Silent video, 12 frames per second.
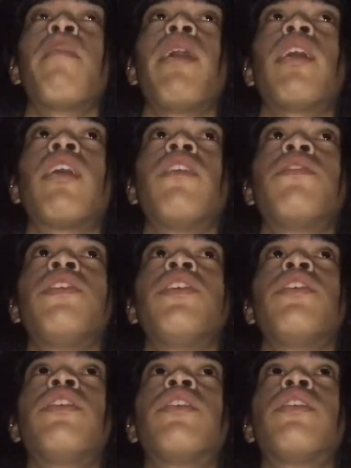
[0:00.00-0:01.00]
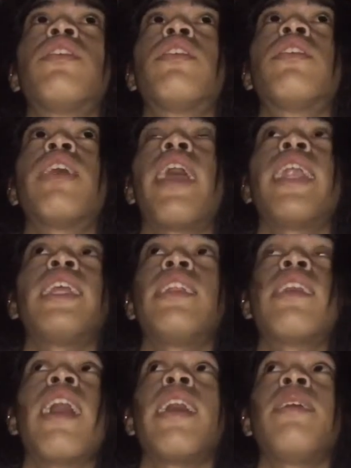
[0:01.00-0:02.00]
my cough is
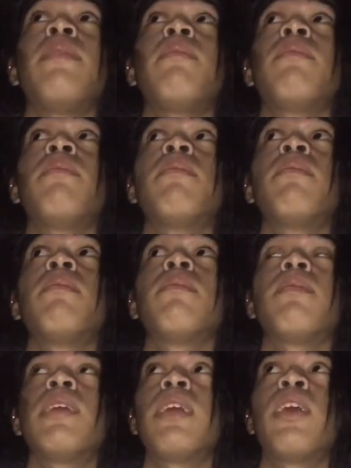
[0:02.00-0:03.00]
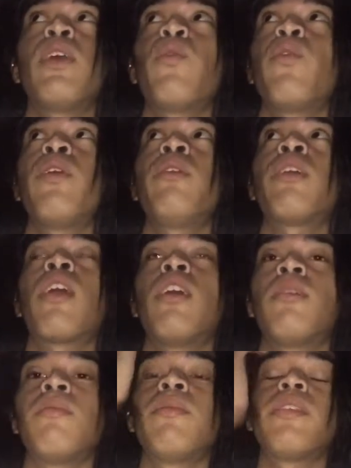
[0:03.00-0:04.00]
anytime, it will
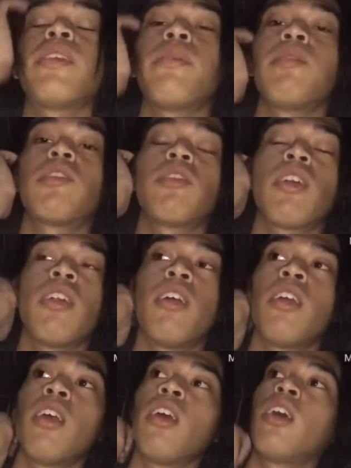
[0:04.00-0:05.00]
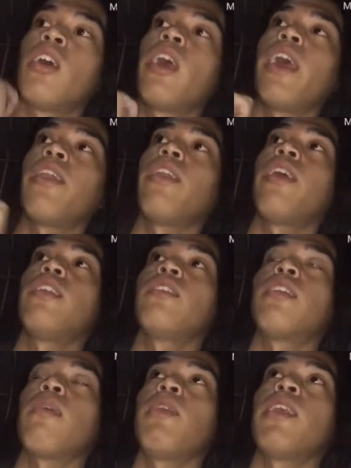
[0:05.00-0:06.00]
come, sabi ko sa gano'n. And then
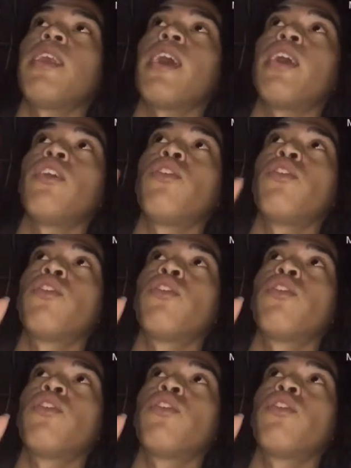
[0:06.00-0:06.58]
sabi niya,